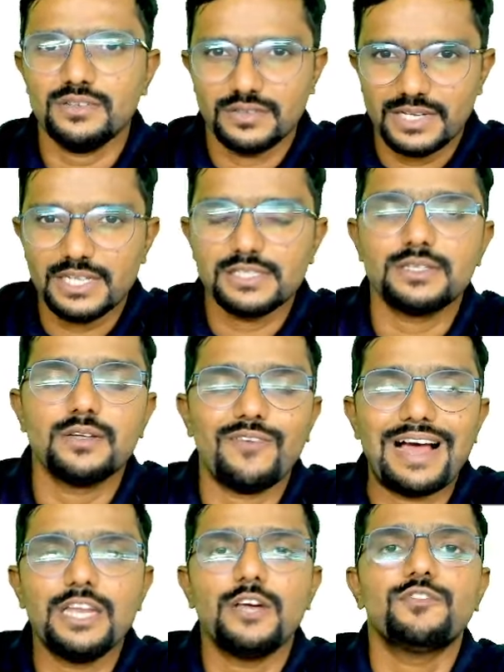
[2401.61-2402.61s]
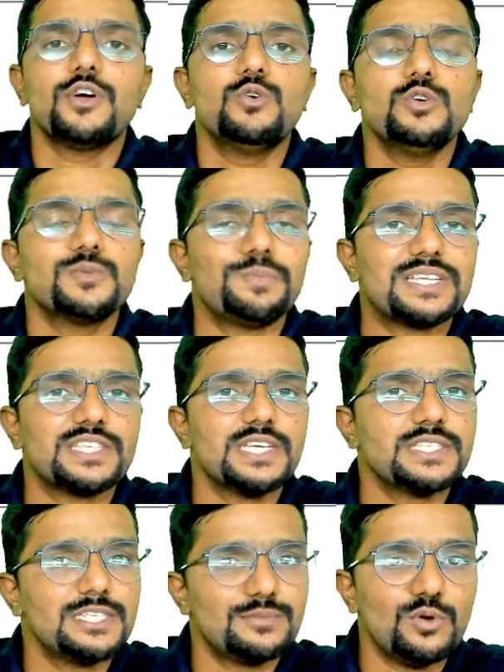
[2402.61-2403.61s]
That is, the value of the goods
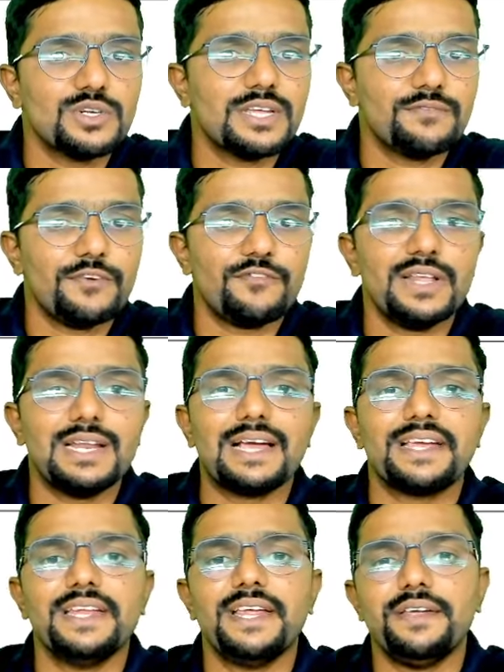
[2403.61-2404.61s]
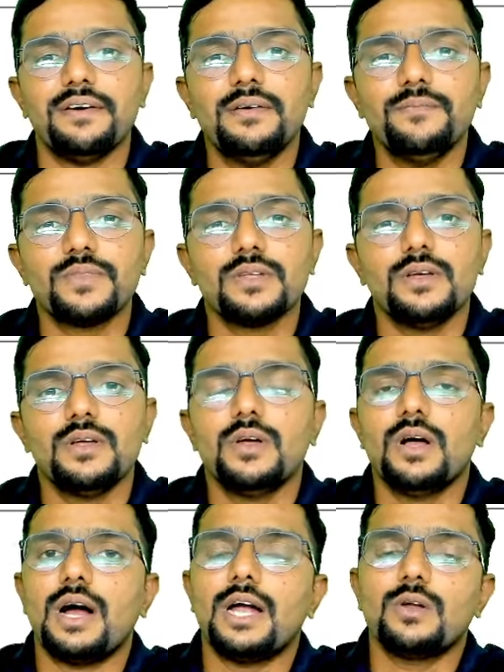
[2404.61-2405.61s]
purchased is more than 50 lakh in a year,
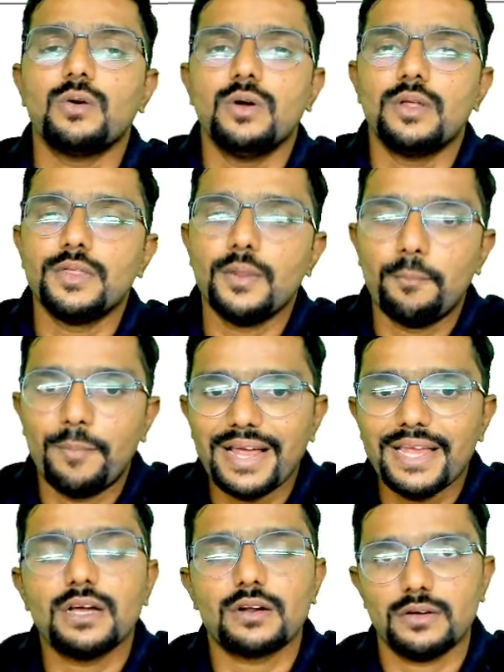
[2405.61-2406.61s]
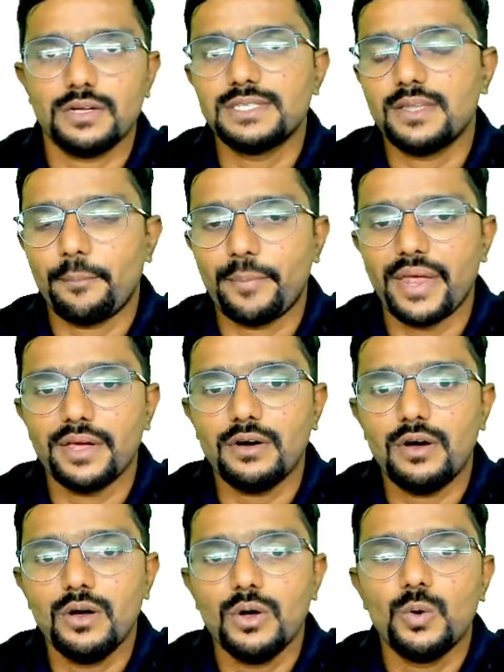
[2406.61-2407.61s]
and the buyer is the
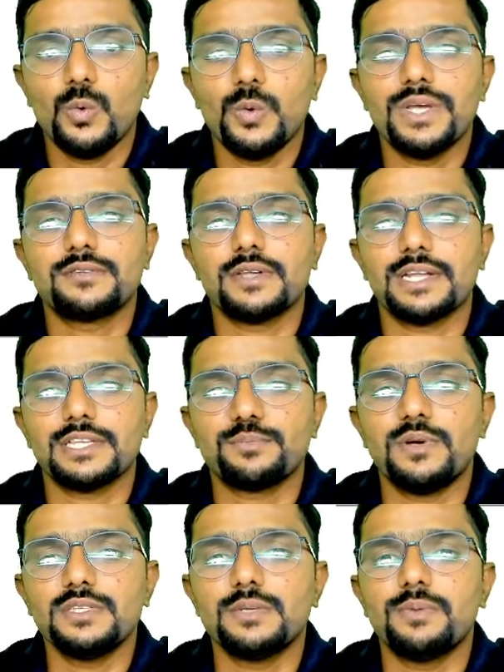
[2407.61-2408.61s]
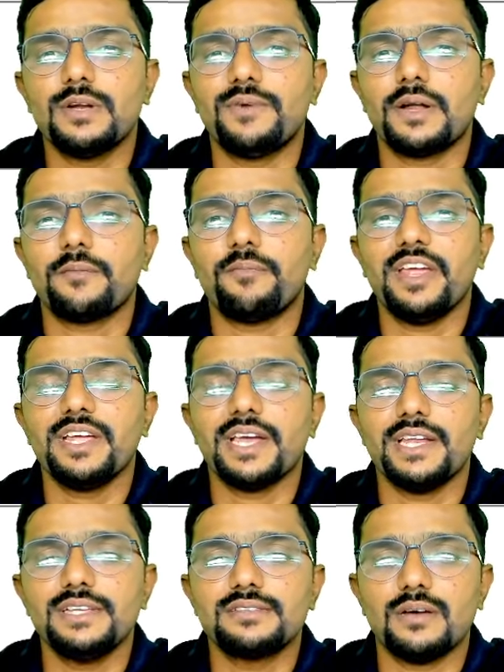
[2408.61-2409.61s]
payer who is responsible for paying
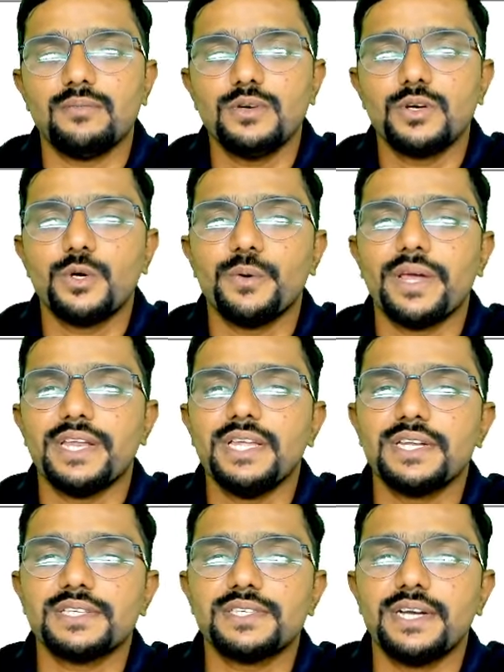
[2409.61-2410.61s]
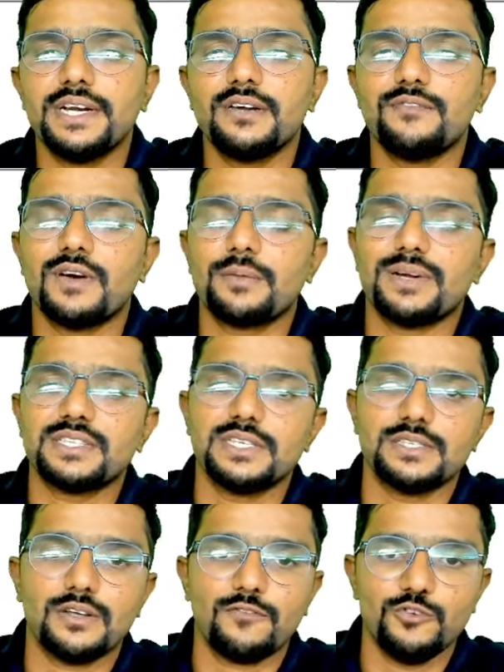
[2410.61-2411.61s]
any sum to any resident for
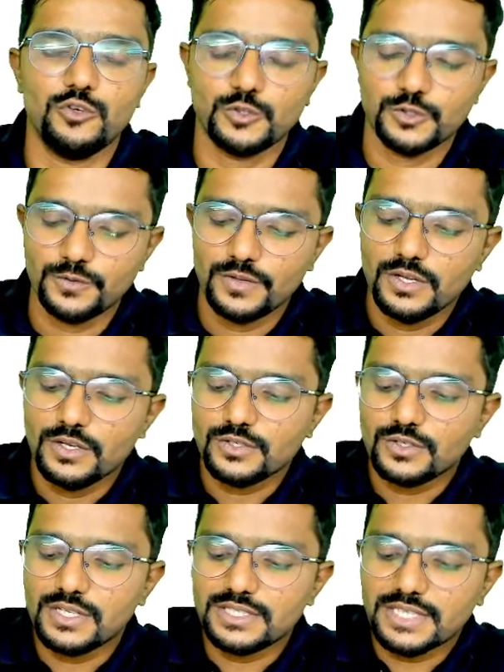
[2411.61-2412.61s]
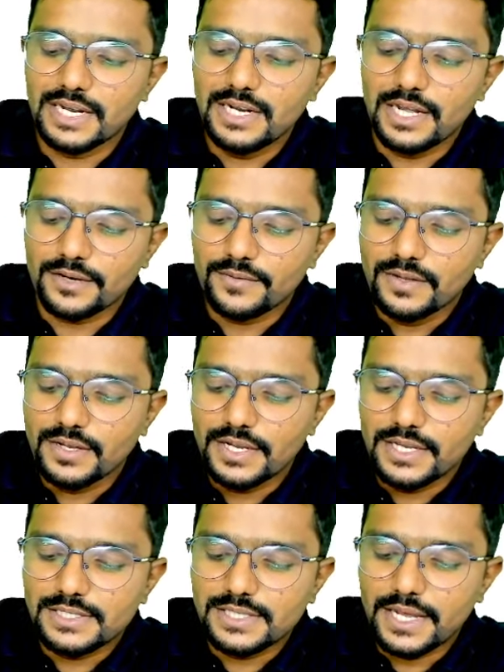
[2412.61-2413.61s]
purchase of goods. So the seller
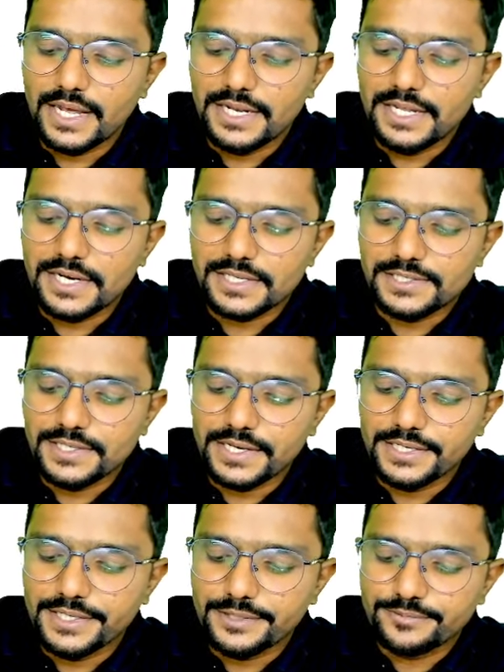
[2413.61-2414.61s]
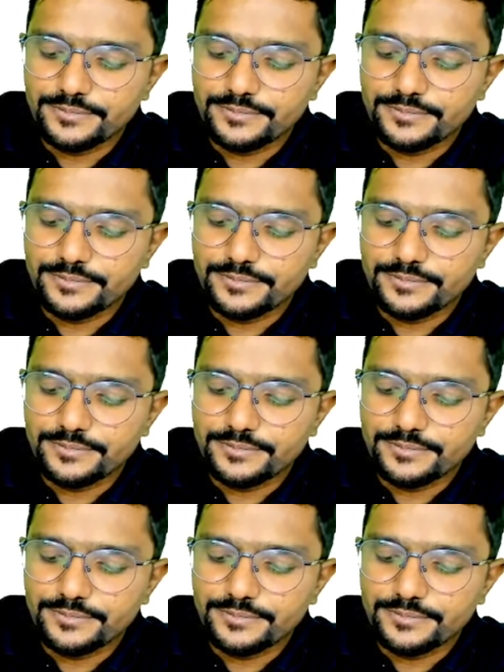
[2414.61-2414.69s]
is any resident.